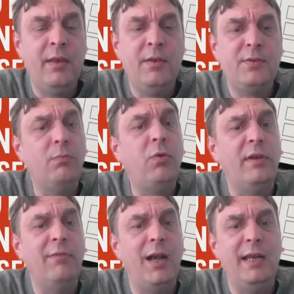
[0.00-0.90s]
So what you
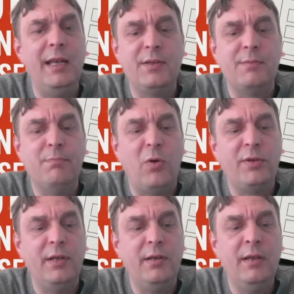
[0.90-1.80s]
really need is a
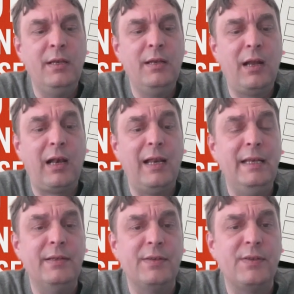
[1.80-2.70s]
modern, clean
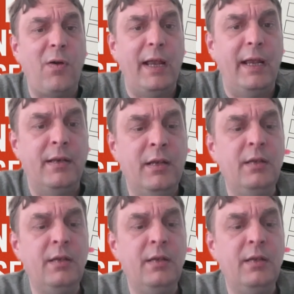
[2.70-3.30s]
design,